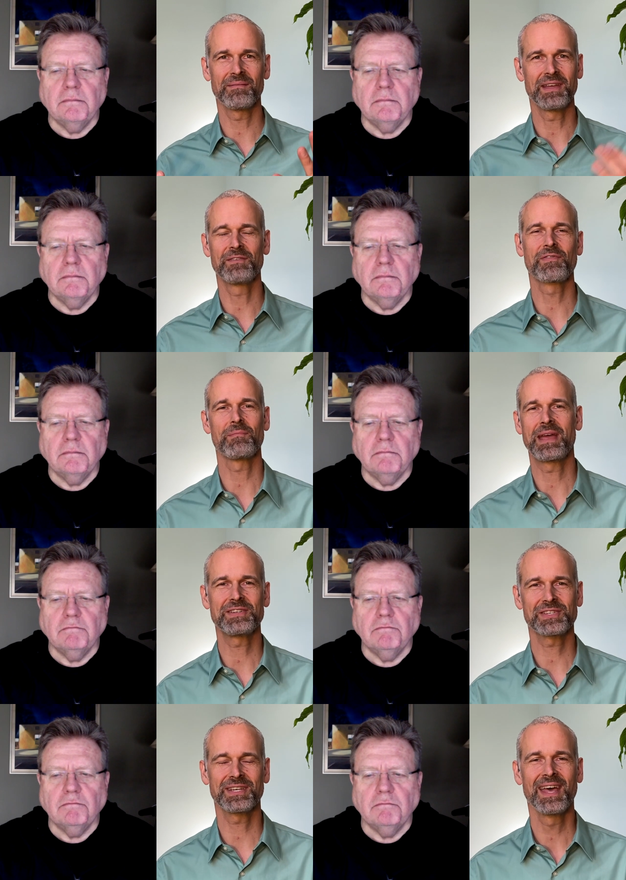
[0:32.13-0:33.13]
Speaker 1: them
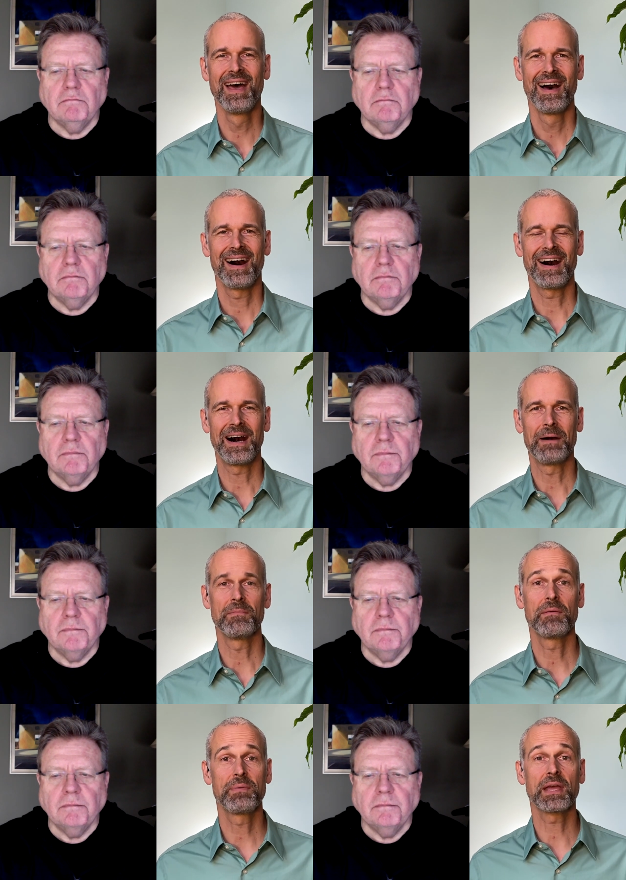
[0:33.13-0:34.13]
information,
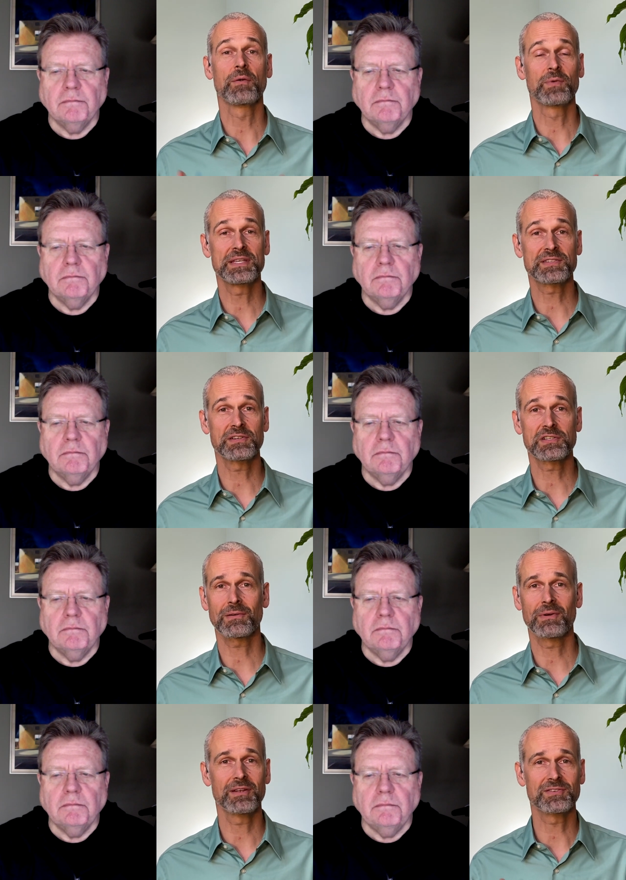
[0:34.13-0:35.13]
uh, being a
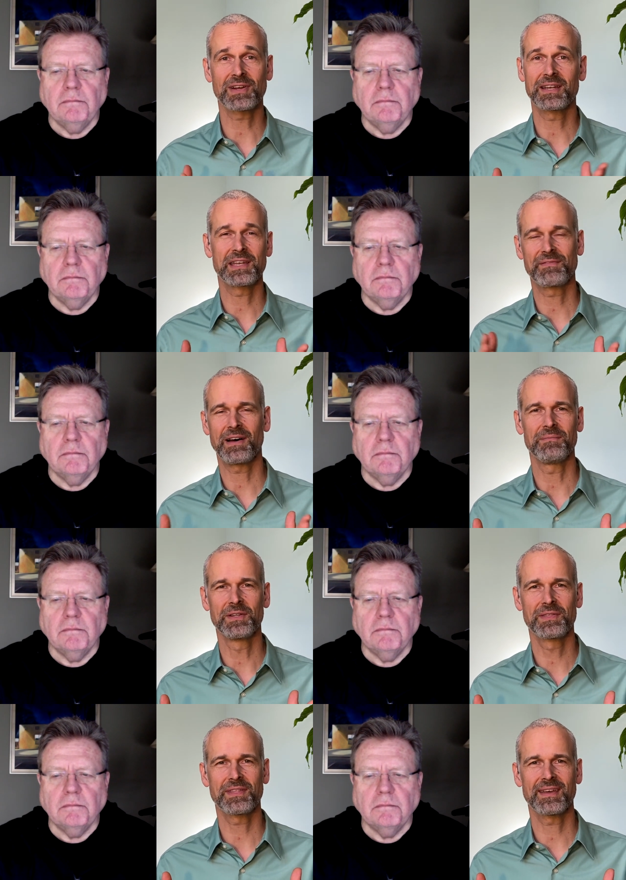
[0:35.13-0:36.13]
researcher where you're trying to
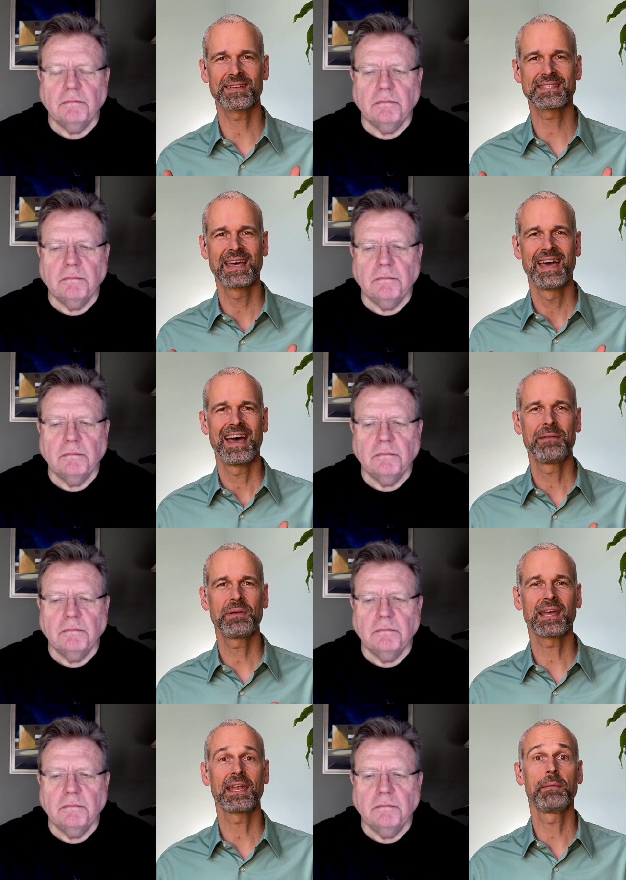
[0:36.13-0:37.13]
develop new things,
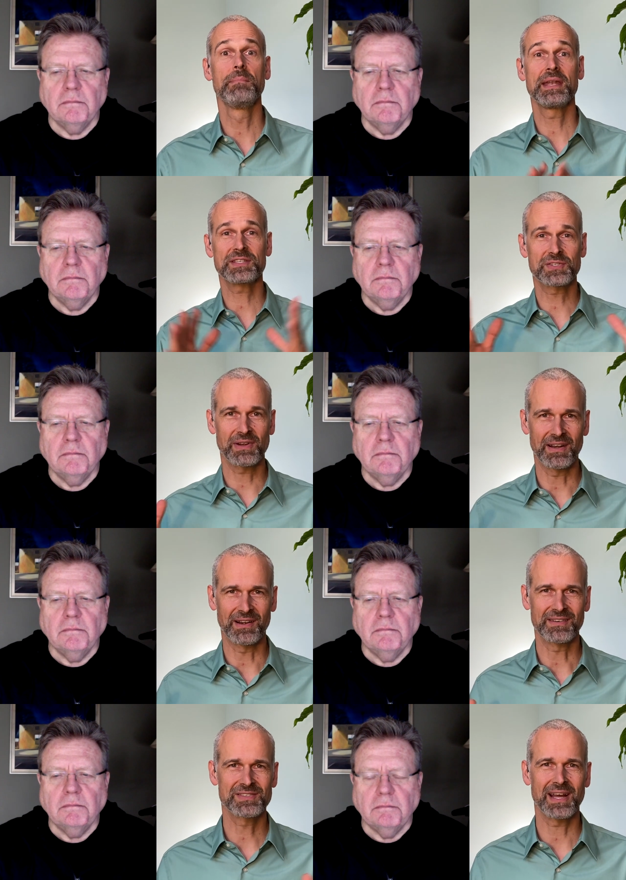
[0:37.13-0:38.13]
and being an
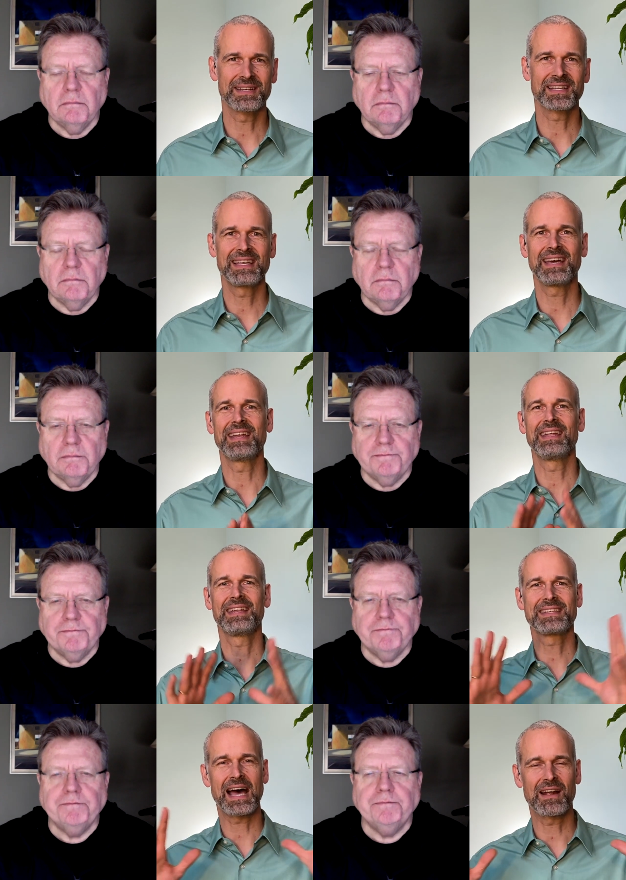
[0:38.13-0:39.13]
administrator trying to get
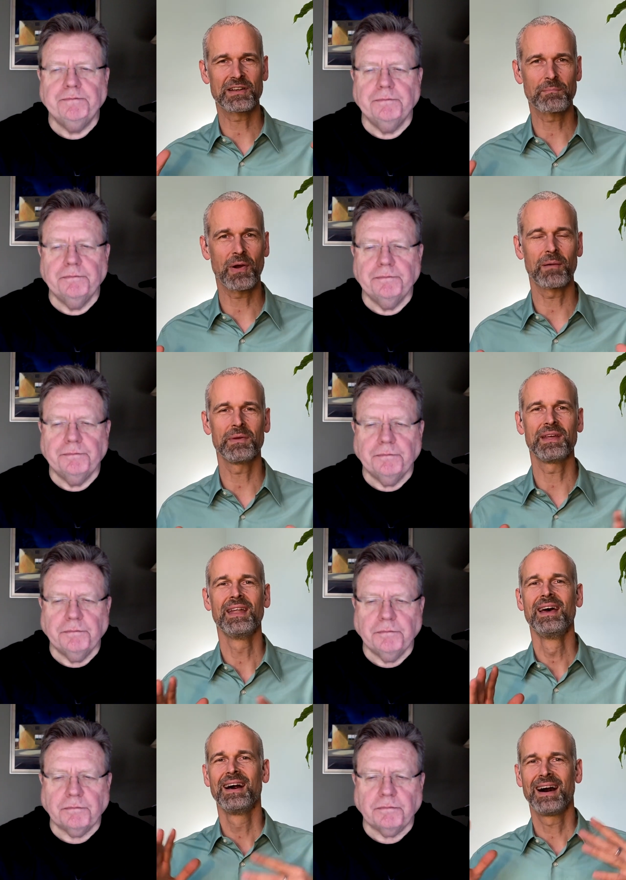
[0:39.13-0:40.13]
an entire
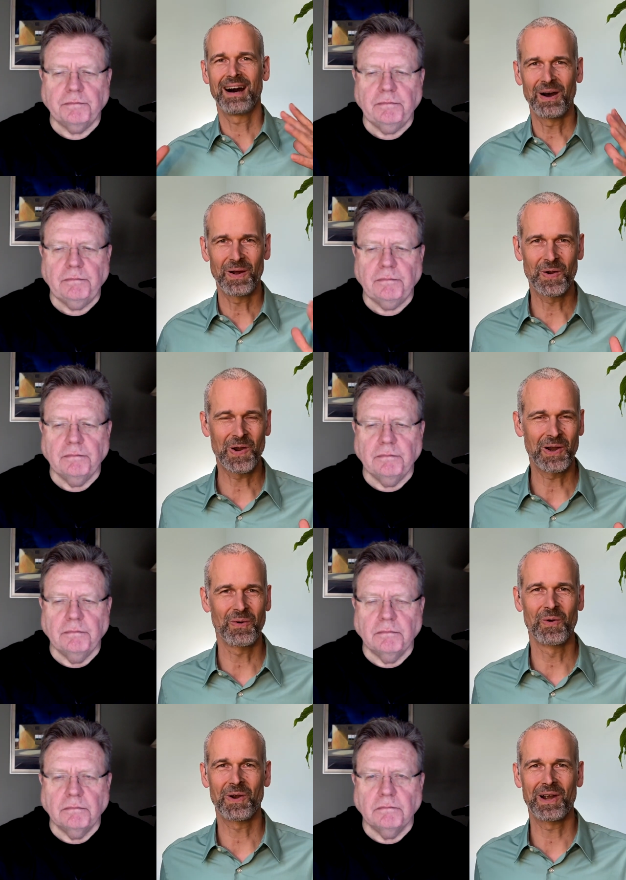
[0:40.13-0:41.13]
department uh,
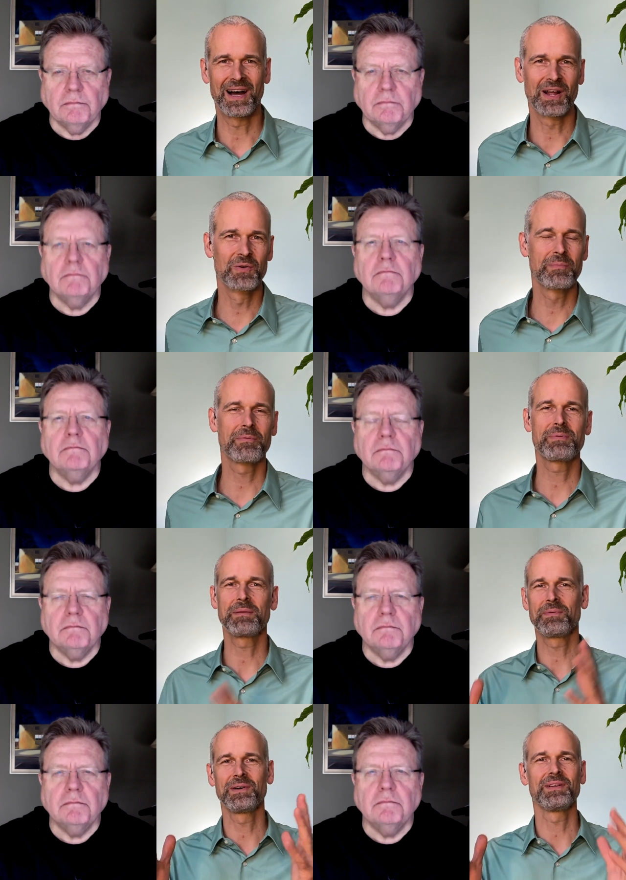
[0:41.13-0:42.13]
or, or a group of
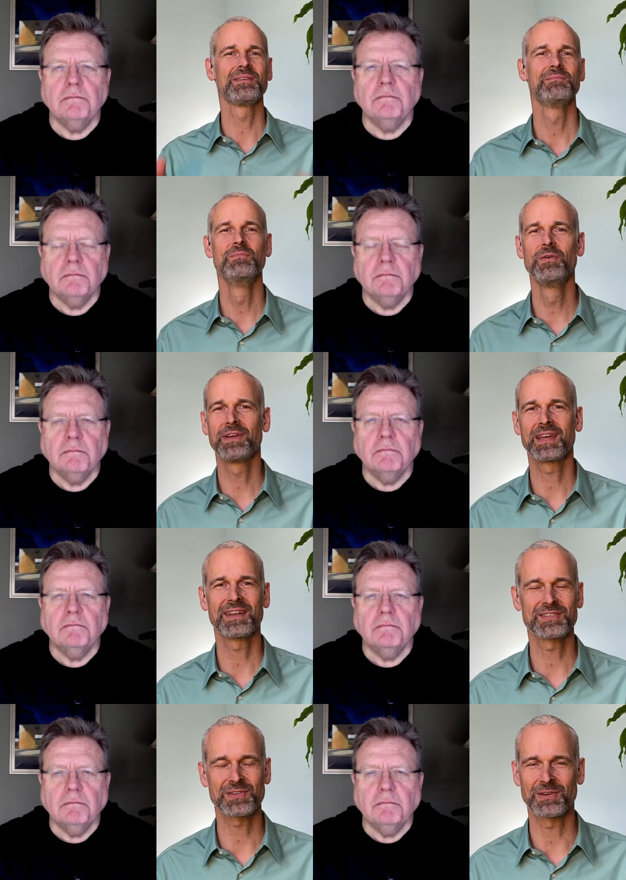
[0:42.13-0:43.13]
people moving
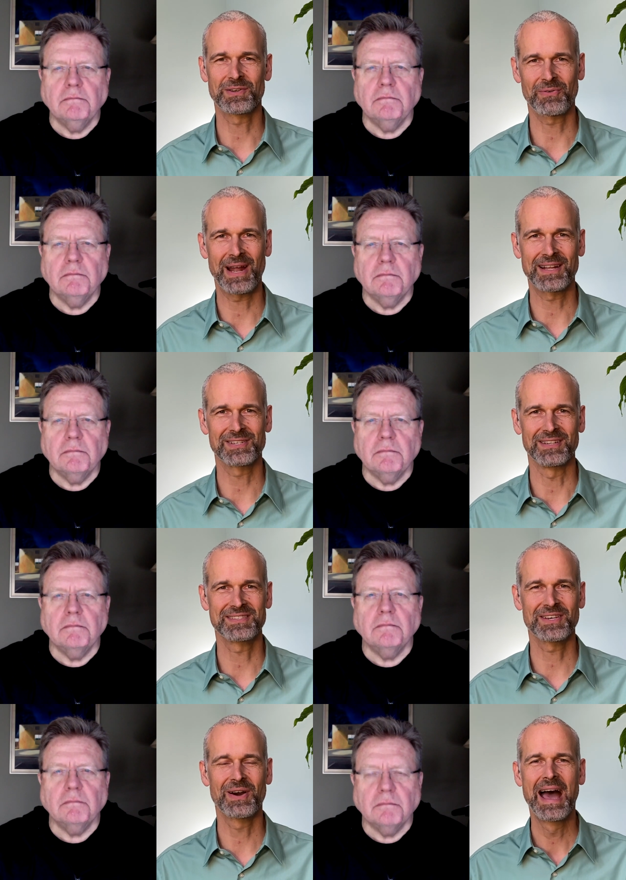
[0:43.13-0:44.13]
in a certain
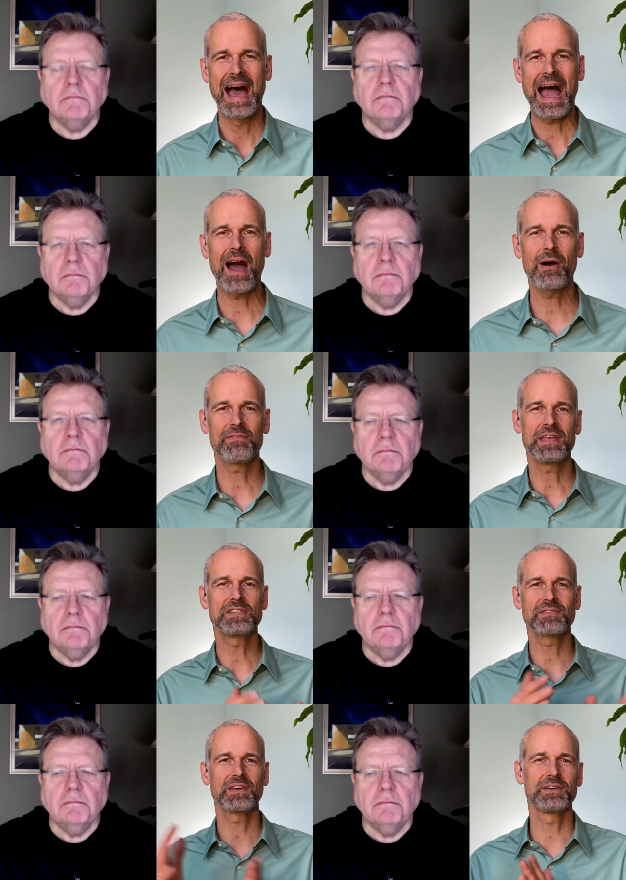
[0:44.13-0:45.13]
direction. So, how have
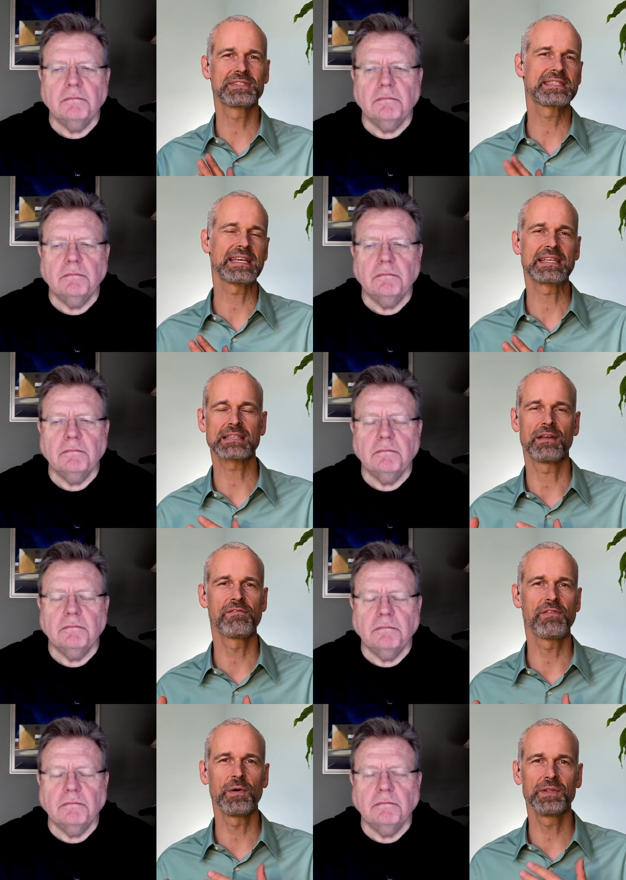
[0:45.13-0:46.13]
each of those things
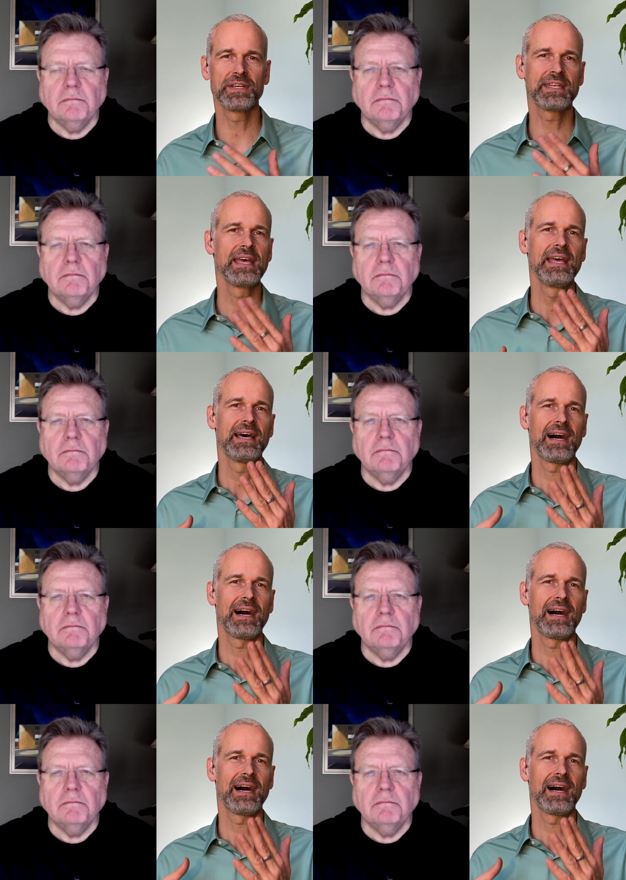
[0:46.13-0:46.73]
unfolded